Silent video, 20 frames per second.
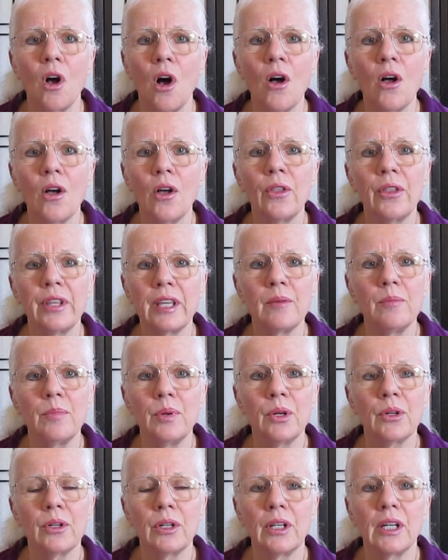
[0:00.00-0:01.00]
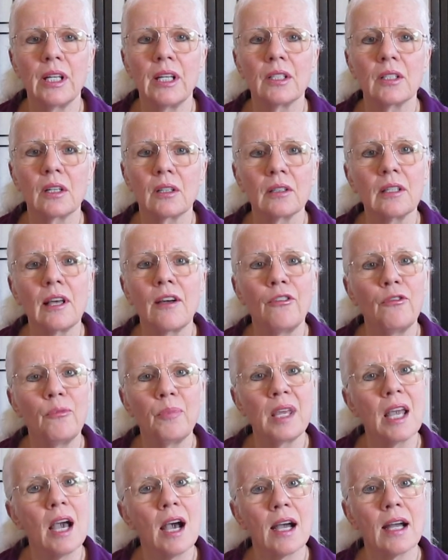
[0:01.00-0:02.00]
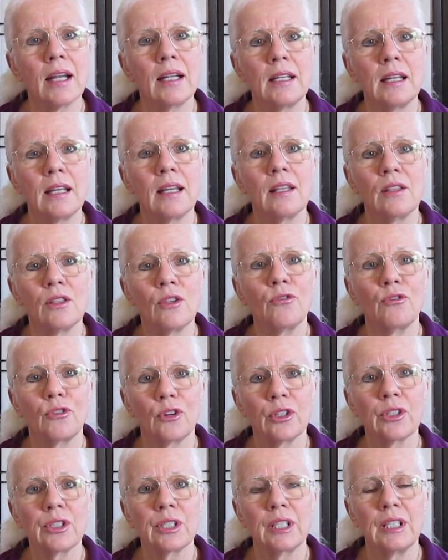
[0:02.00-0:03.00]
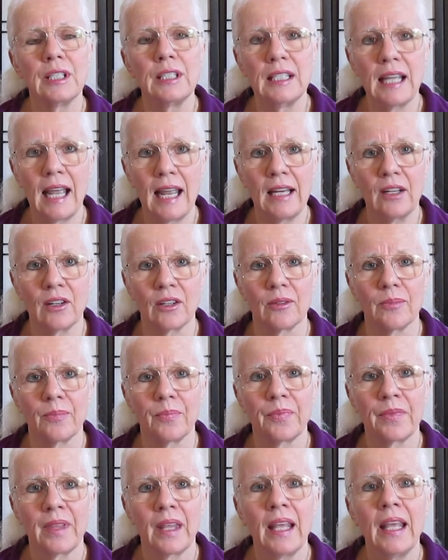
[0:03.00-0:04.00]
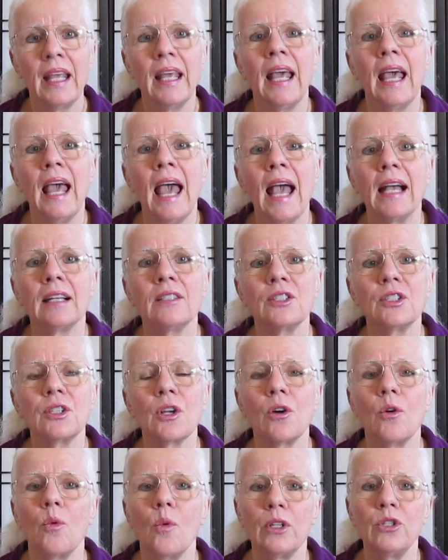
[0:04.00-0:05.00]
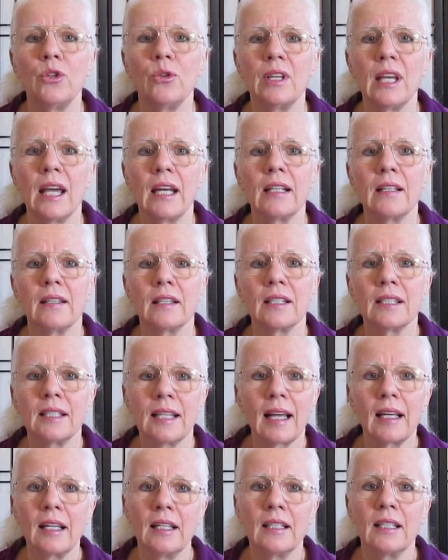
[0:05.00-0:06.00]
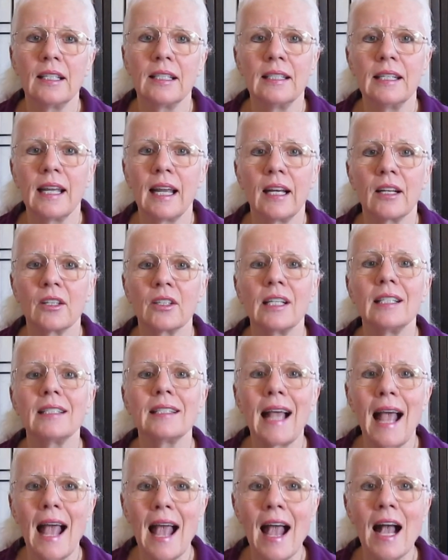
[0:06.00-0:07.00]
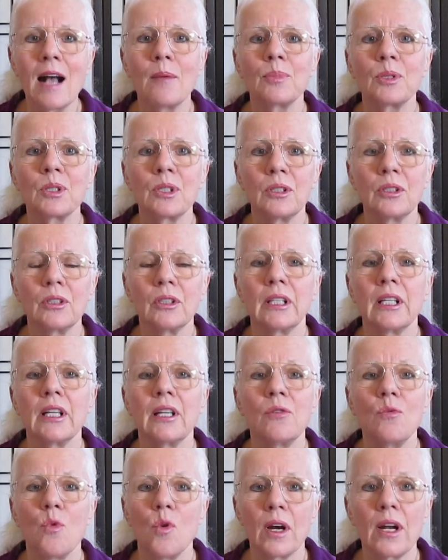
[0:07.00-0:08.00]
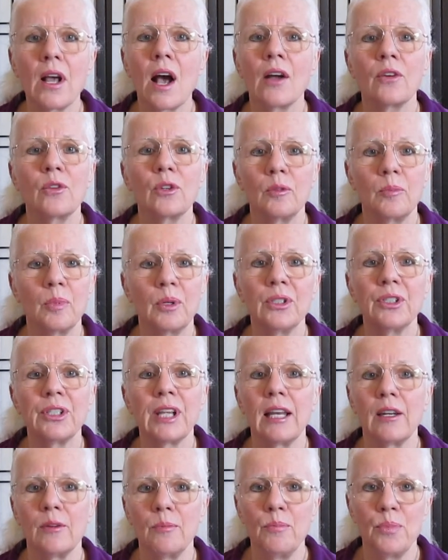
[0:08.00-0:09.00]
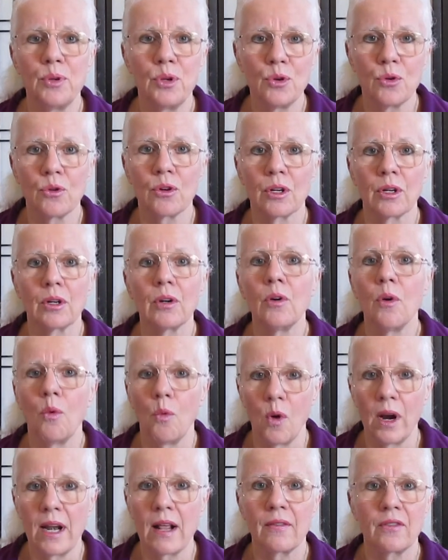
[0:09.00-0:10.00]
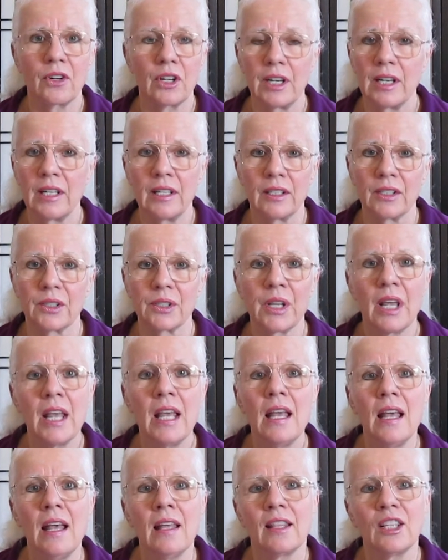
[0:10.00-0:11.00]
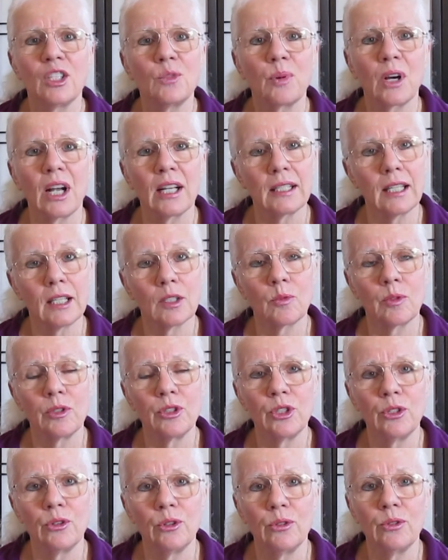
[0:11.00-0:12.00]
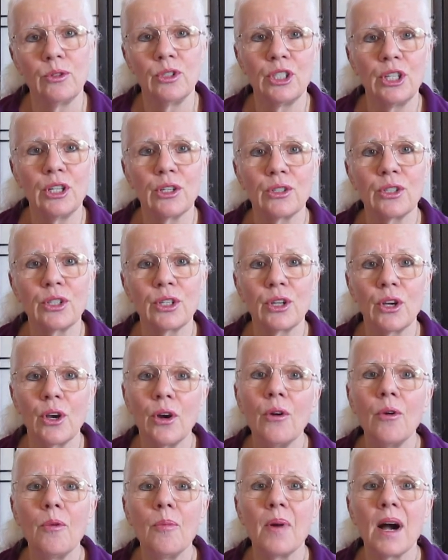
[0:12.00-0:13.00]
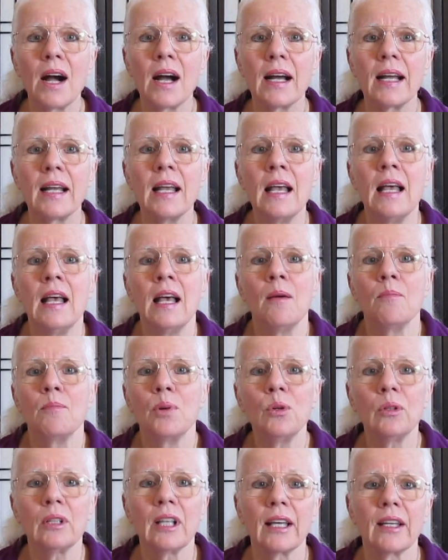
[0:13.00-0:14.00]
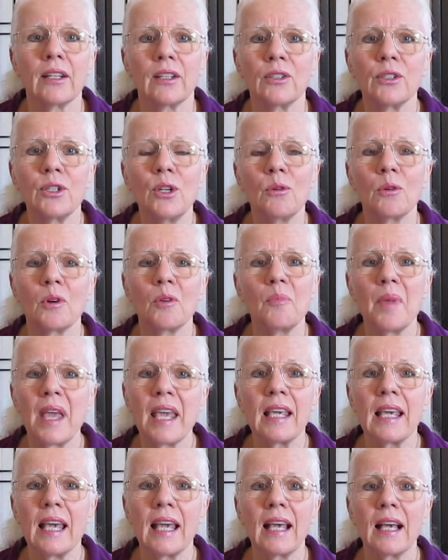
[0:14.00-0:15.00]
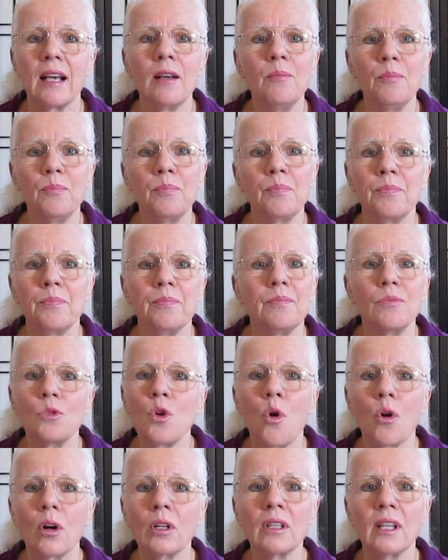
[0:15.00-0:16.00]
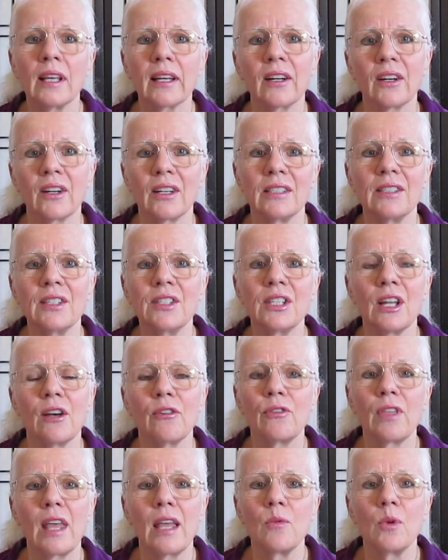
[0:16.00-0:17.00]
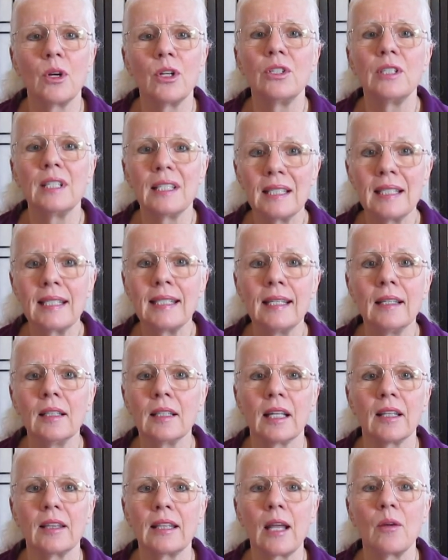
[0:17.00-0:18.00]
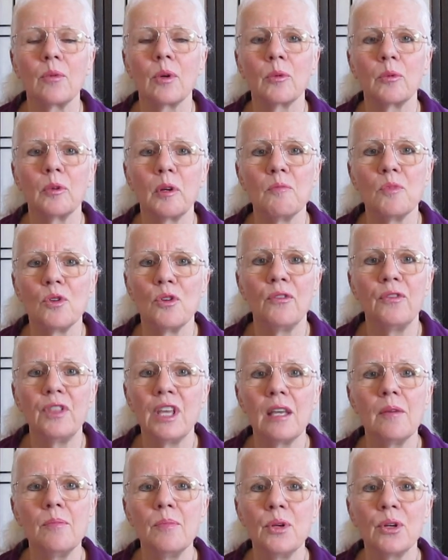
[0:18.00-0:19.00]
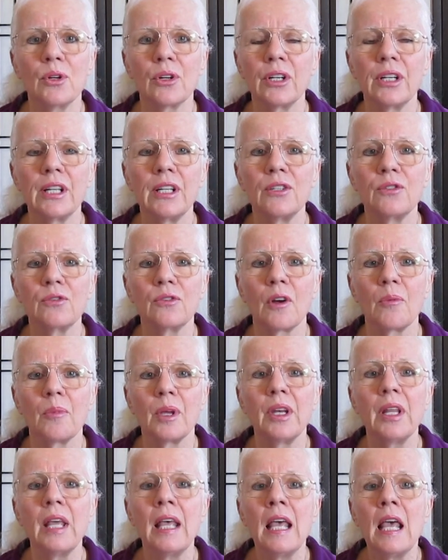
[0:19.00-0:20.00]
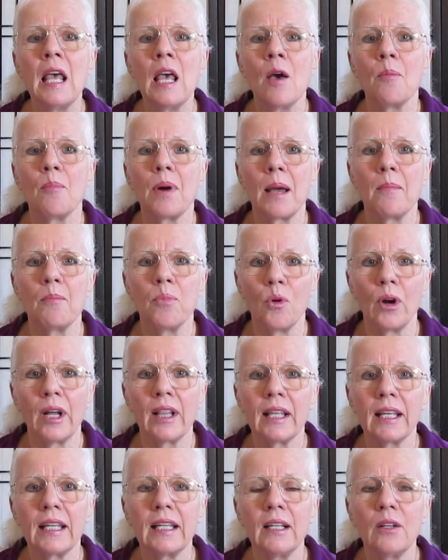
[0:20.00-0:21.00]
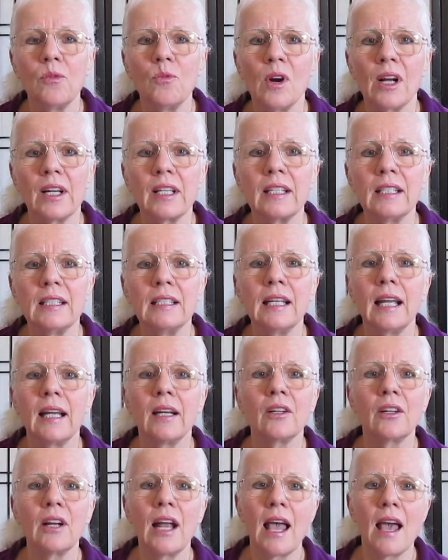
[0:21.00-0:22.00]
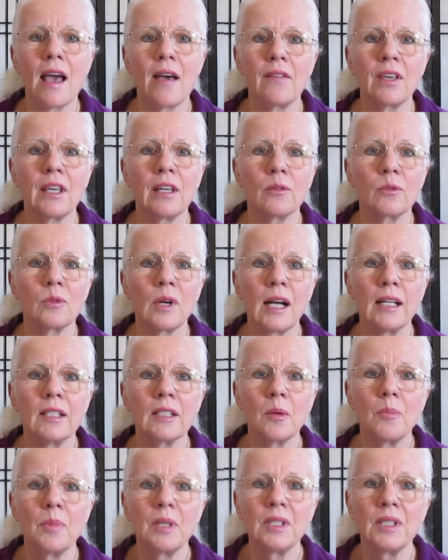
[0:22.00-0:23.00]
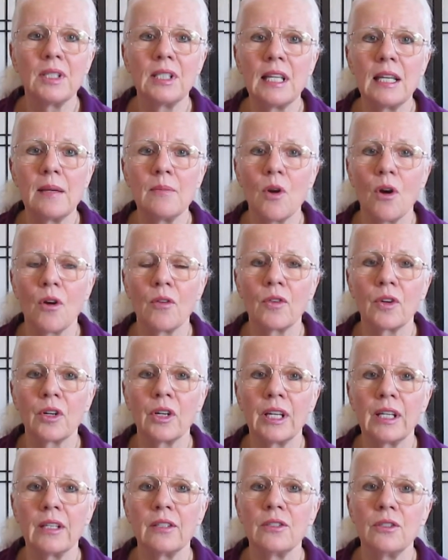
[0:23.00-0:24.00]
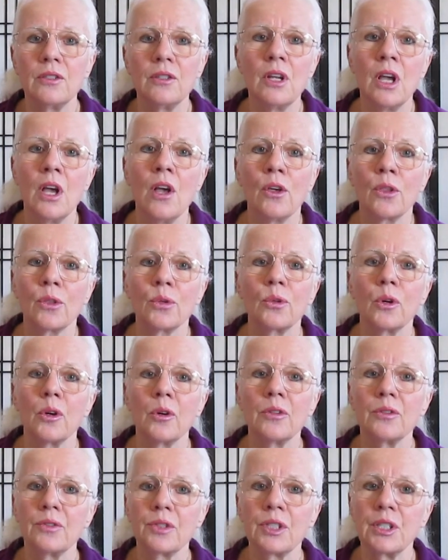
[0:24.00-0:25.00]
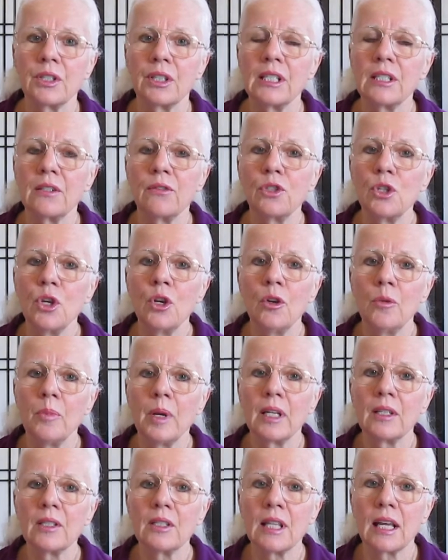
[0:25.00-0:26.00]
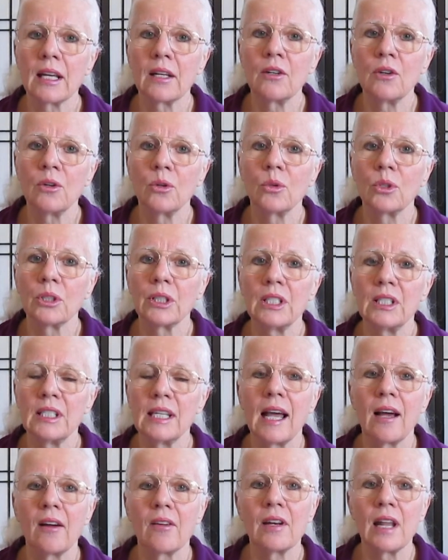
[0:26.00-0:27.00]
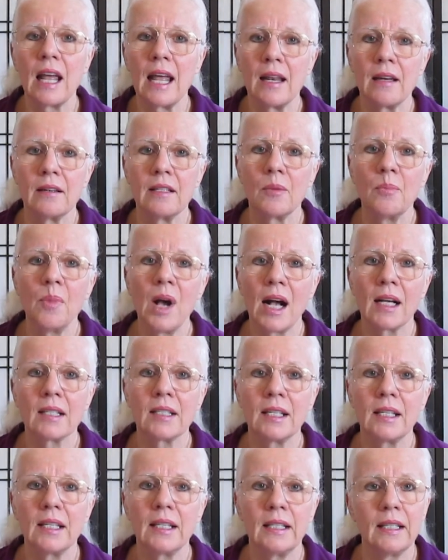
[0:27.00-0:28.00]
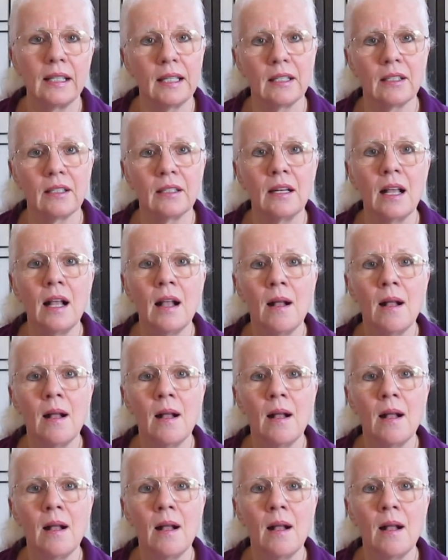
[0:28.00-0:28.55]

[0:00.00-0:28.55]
all the impurities are left behind in the first container. And so what you get in the second container is absolutely 100% pure, whatever it is. This process was used years ago by bootleggers who were making corn liquor and stuff. They would distill it. They would remove the impurities from it by boiling it in one container, having it rise up as steam over in through a series of tubings that cooled it down and deposited in